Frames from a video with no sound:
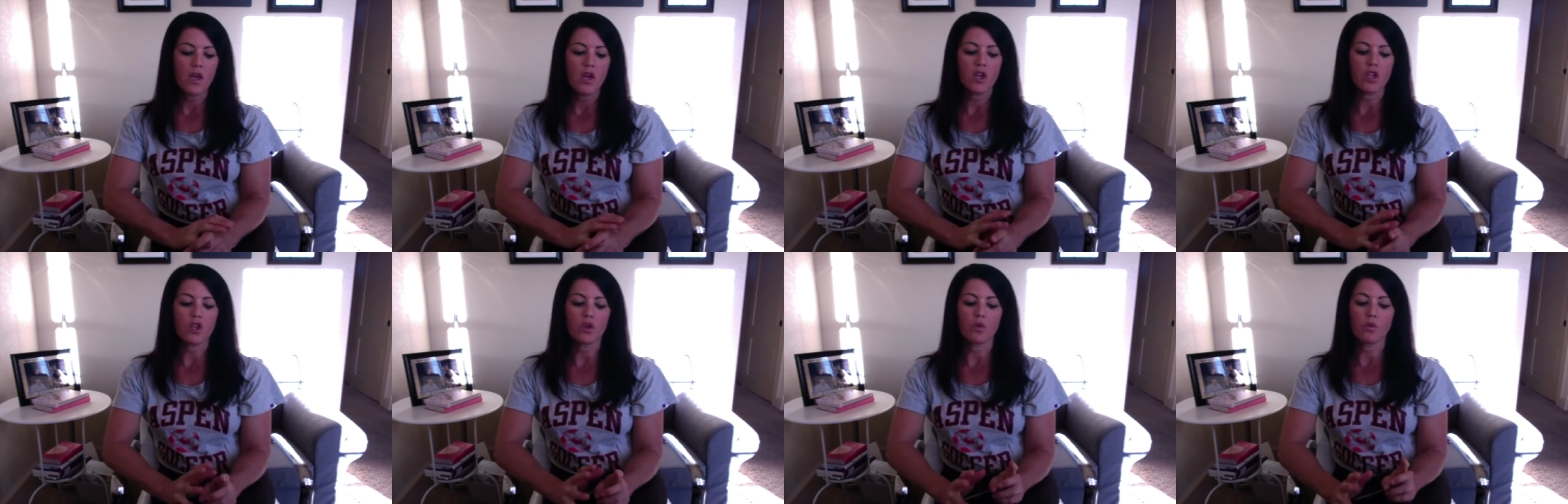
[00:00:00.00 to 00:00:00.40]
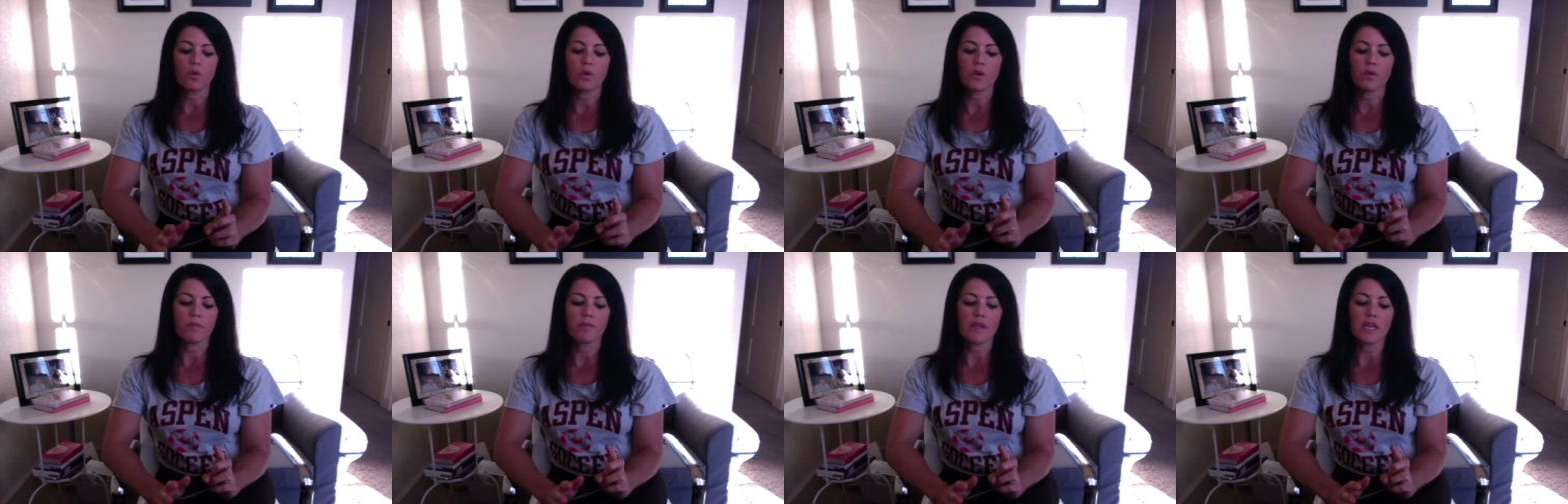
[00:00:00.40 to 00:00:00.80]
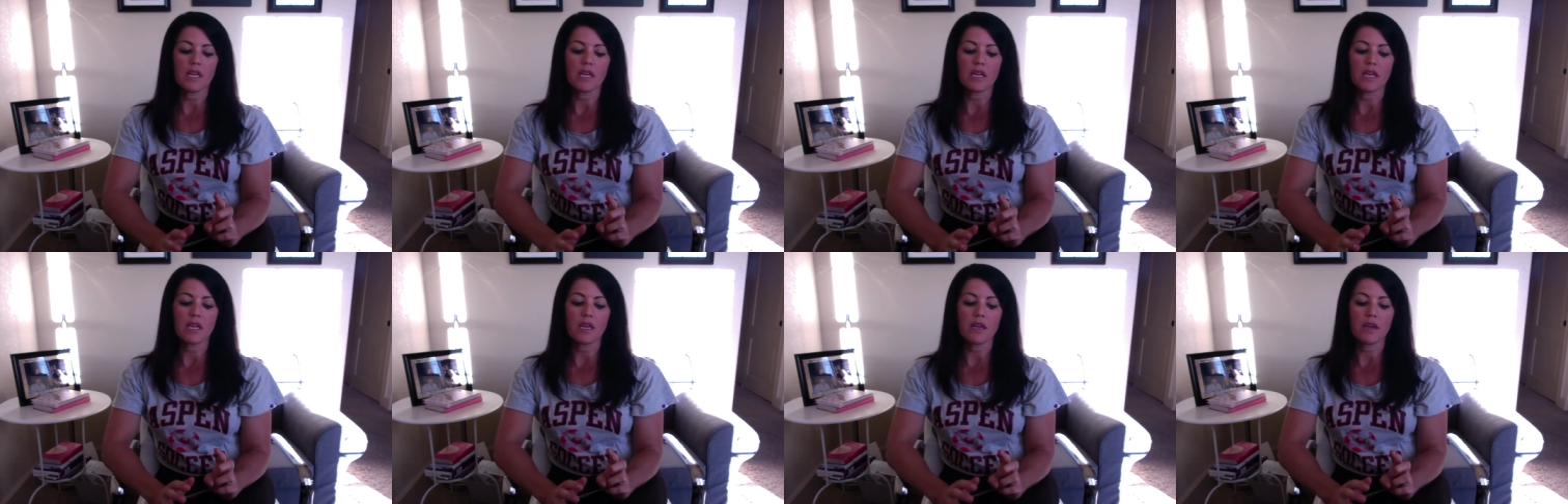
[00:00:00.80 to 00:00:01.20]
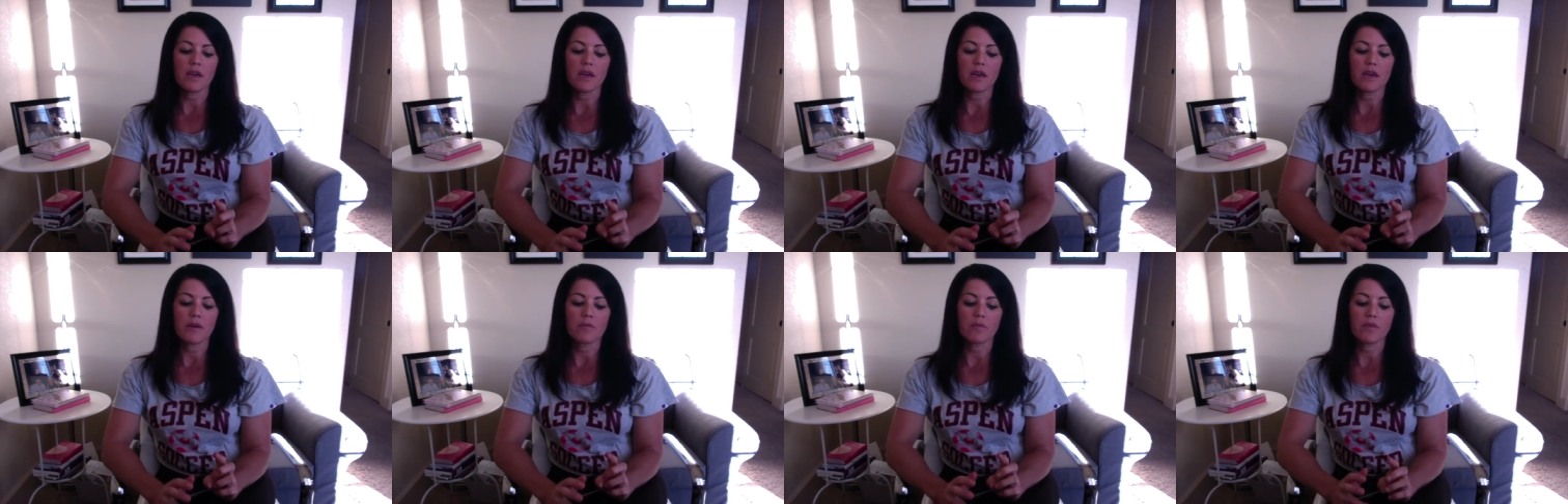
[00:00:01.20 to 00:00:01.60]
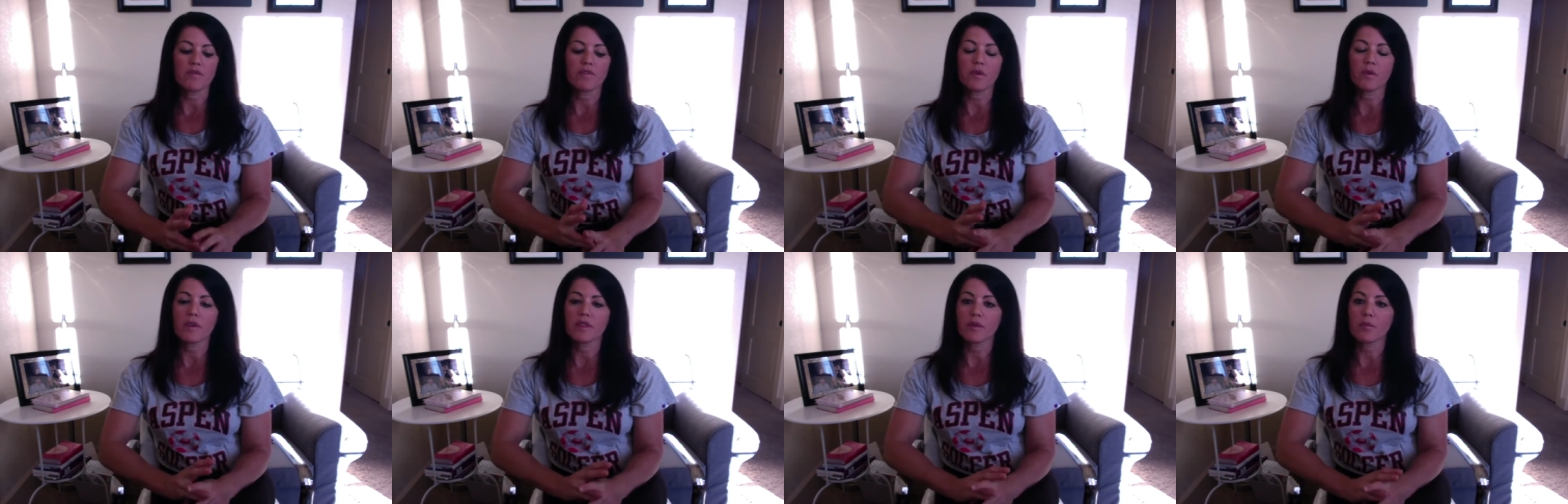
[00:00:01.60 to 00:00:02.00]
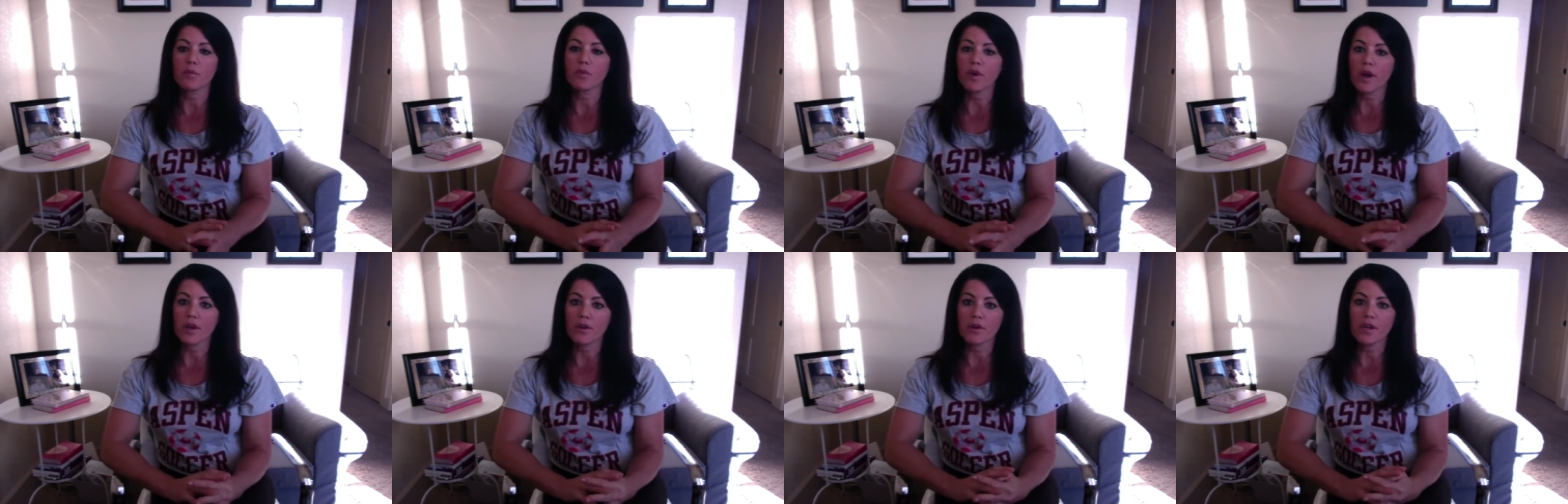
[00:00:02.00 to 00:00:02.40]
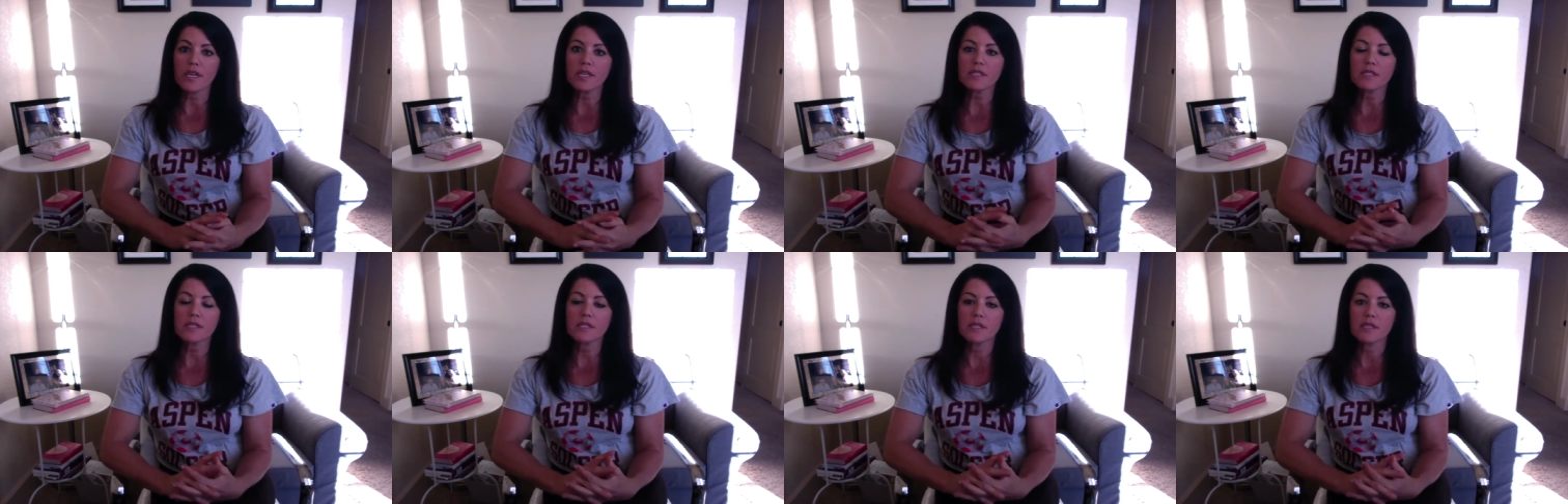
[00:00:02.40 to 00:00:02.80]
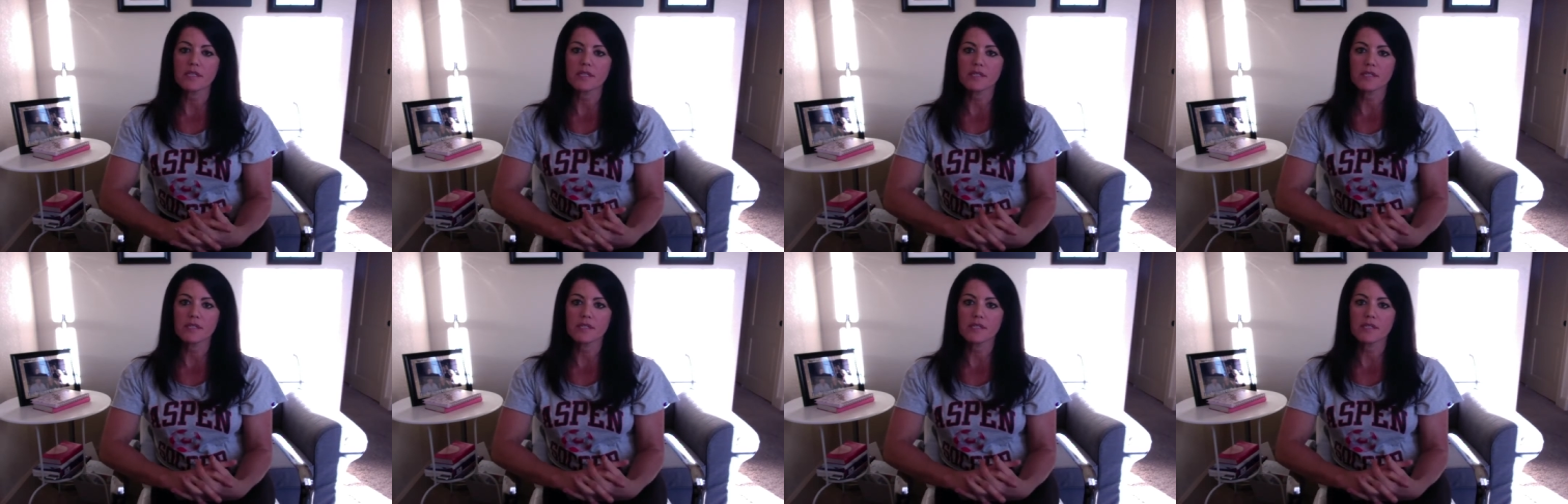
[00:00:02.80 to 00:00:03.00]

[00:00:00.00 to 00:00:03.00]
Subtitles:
you will be reviewing the preterite,